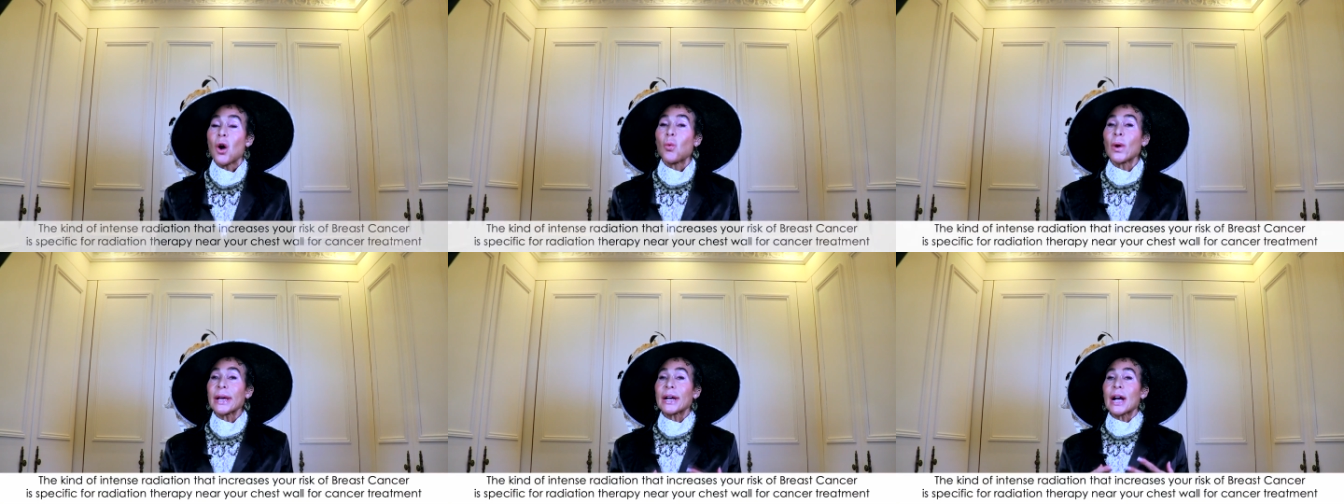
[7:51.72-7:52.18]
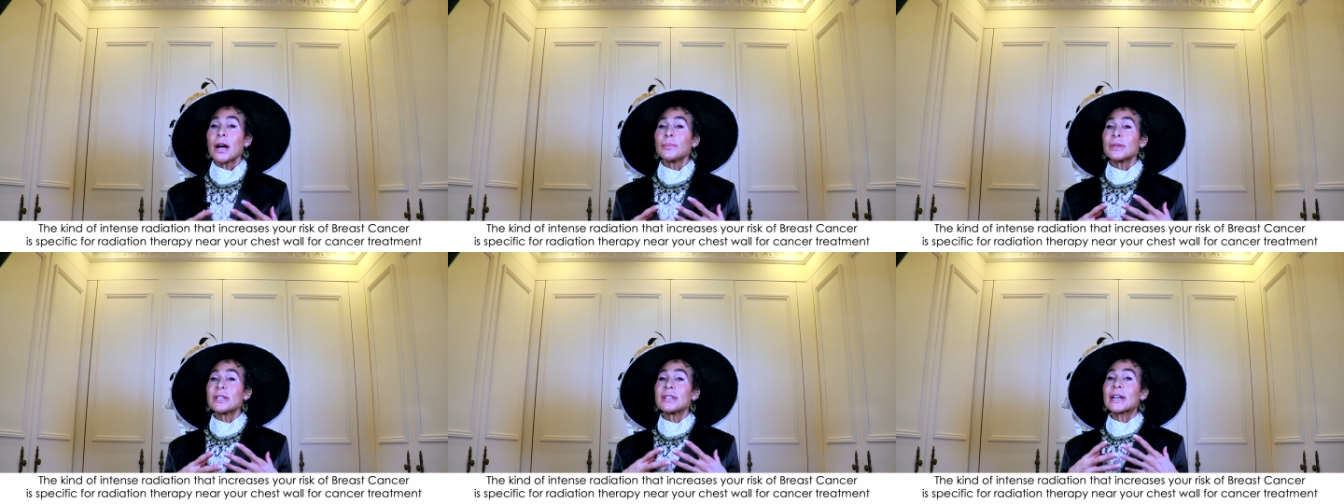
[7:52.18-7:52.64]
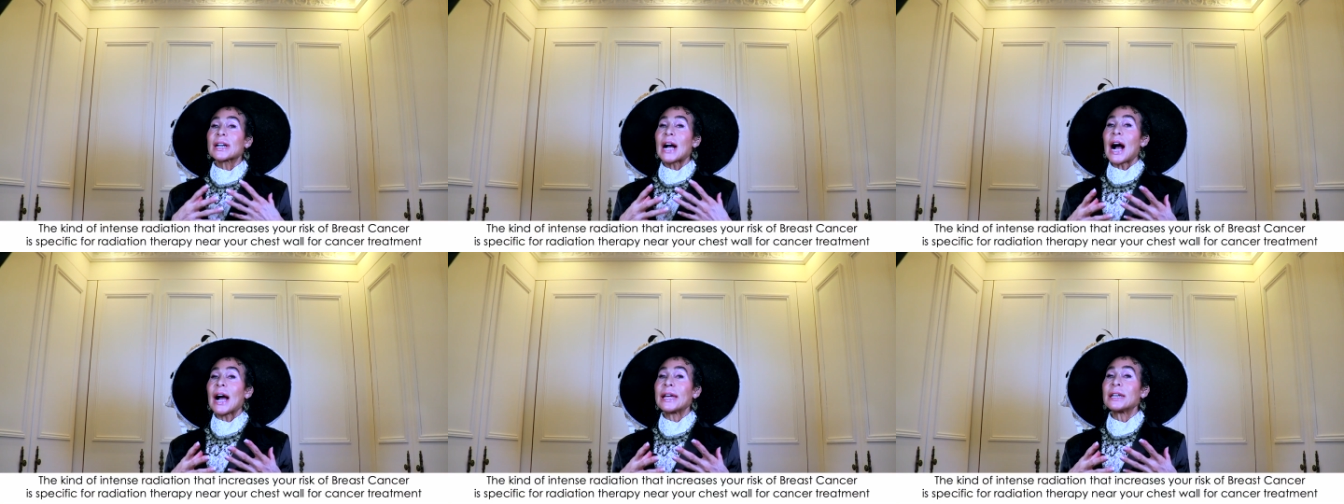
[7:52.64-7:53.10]
When it comes to the
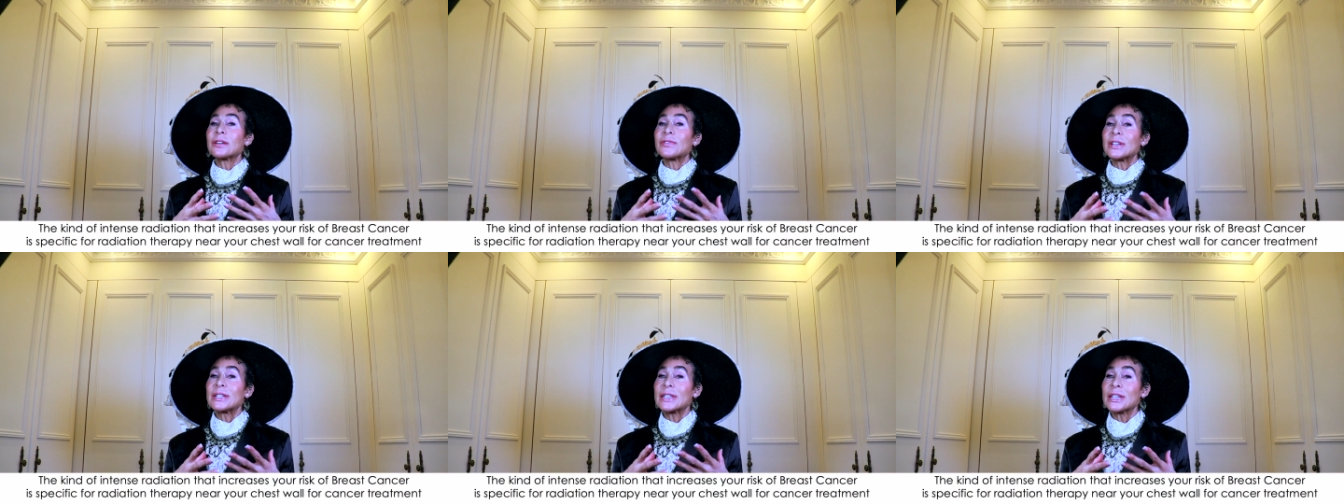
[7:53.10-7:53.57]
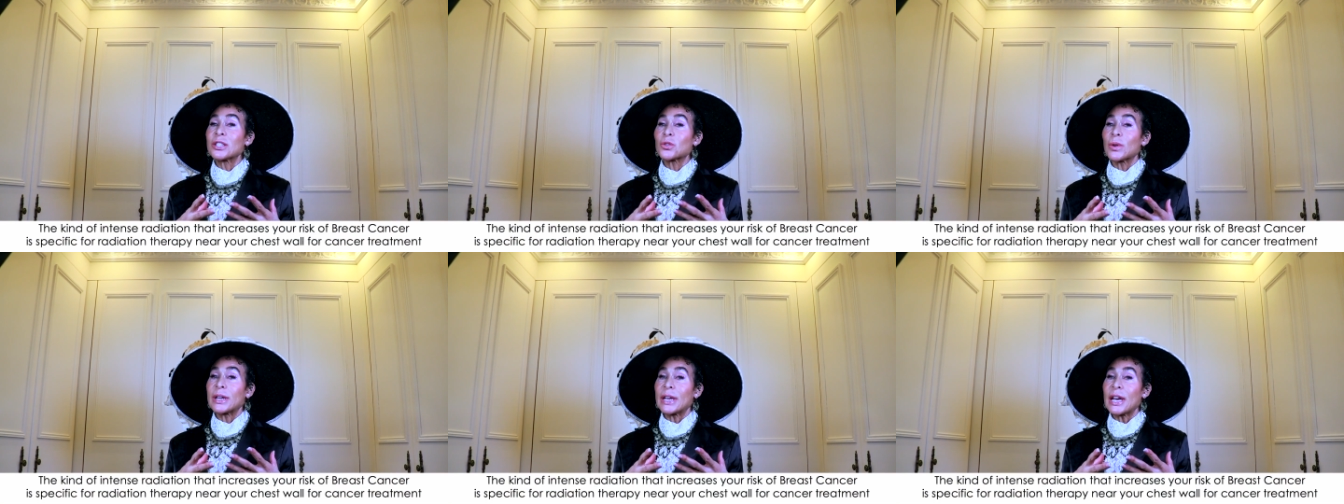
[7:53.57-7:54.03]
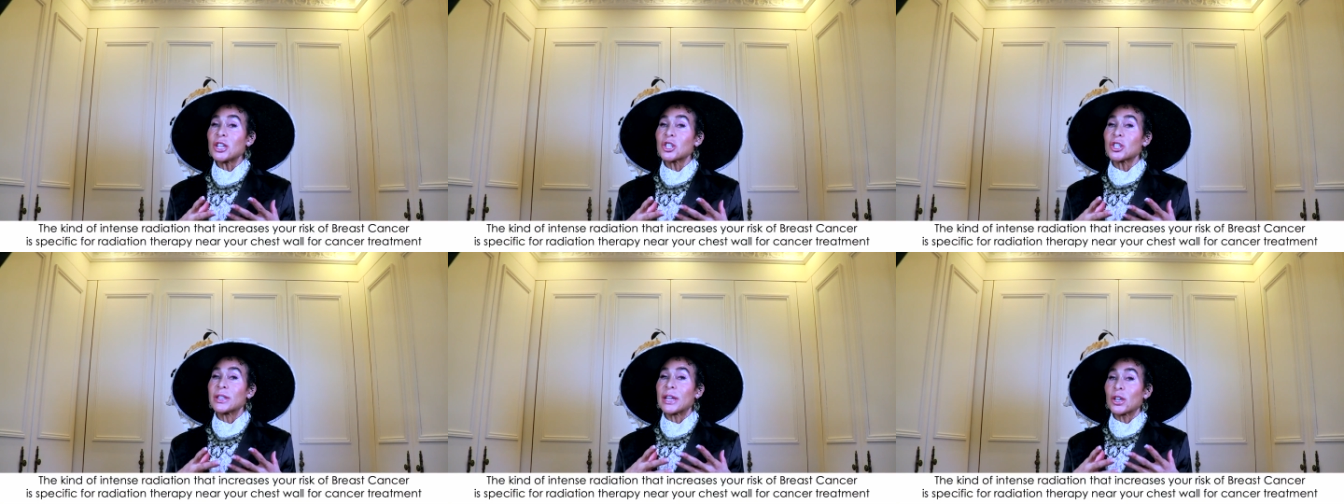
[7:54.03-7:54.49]
kind of intense
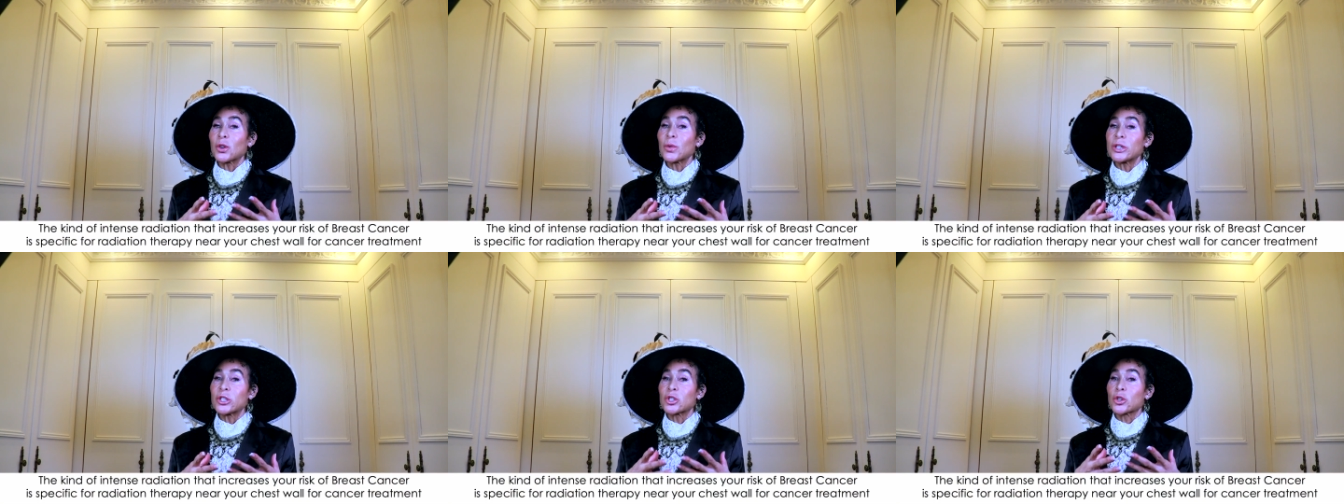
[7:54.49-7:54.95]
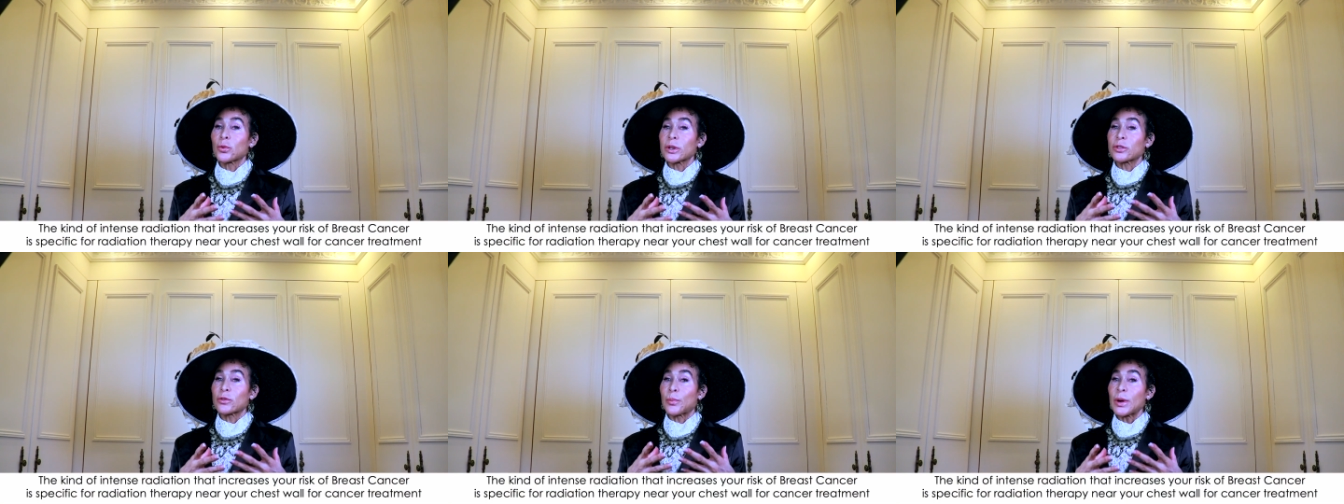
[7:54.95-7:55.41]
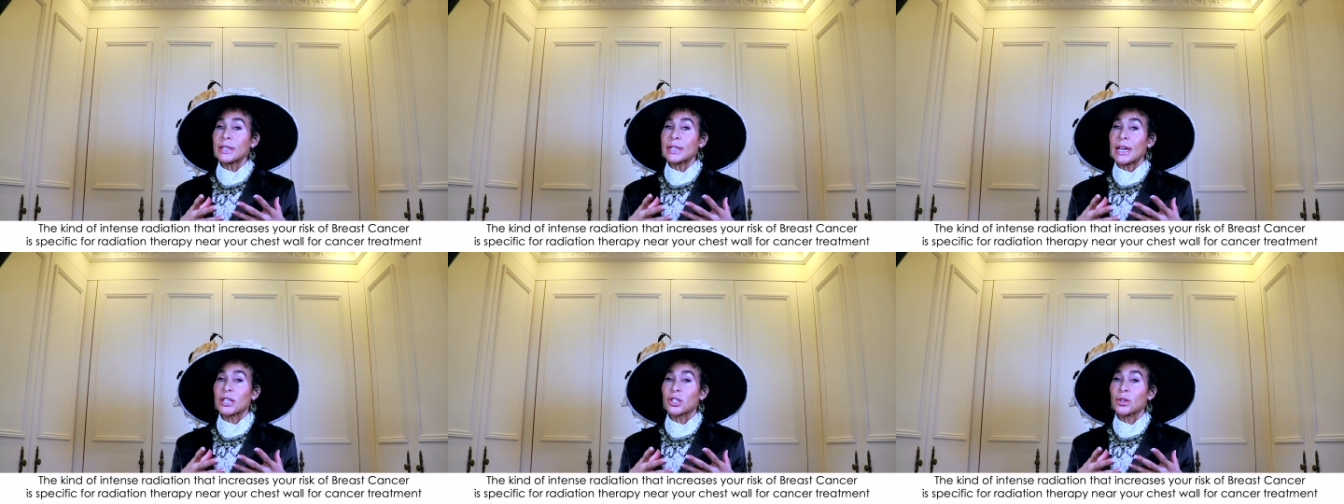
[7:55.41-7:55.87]
radiation that increases your risk for breast
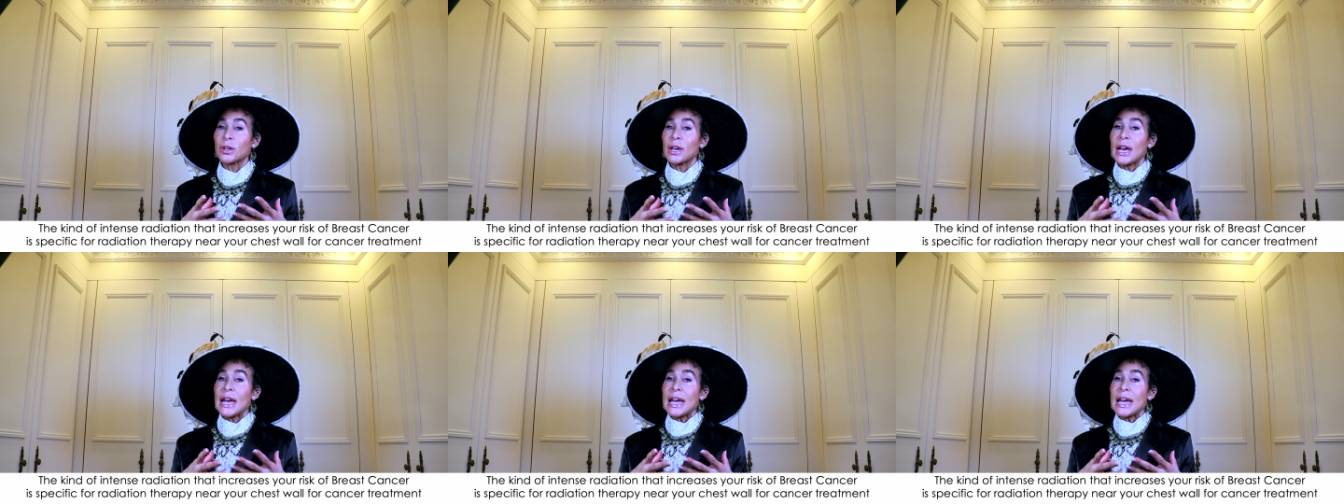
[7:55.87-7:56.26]
cancer,